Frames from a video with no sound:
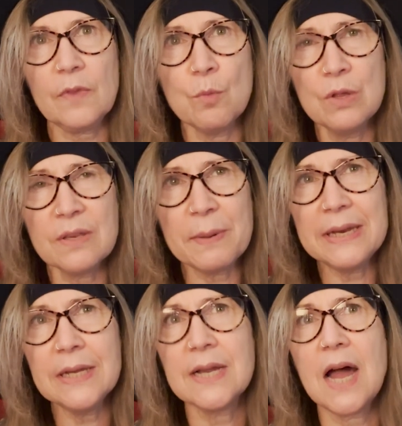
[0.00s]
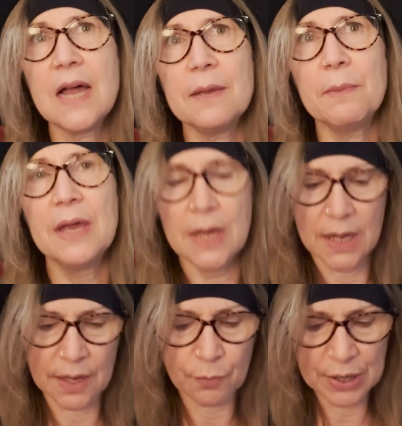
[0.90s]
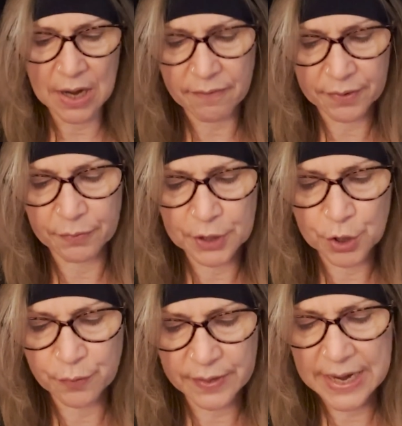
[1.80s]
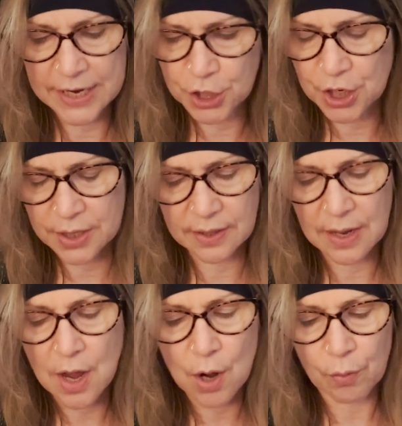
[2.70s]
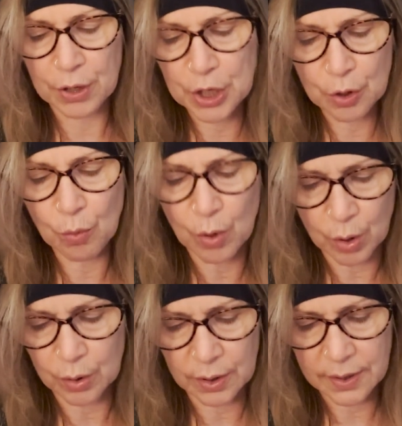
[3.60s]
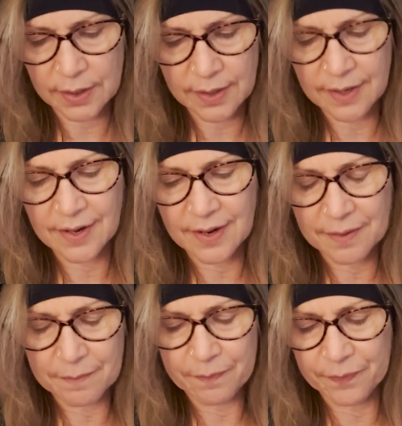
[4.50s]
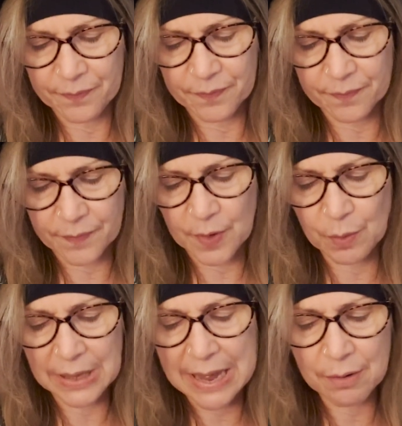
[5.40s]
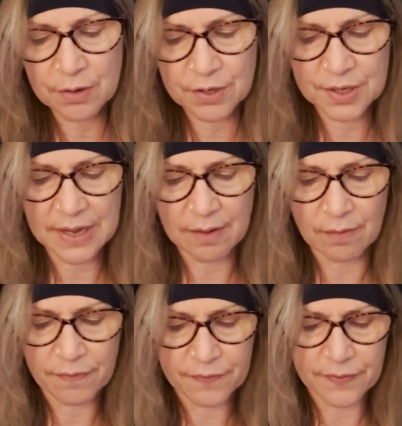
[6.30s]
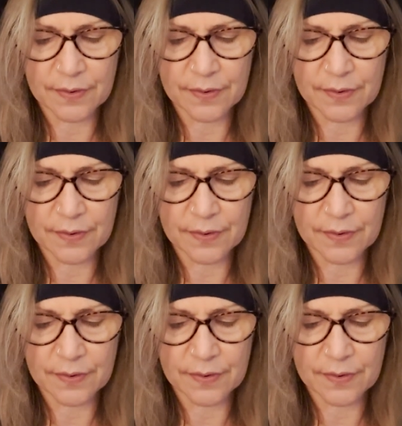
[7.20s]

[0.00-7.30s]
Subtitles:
with spending time in recovery, rejuvenation, renewal, you allow yourself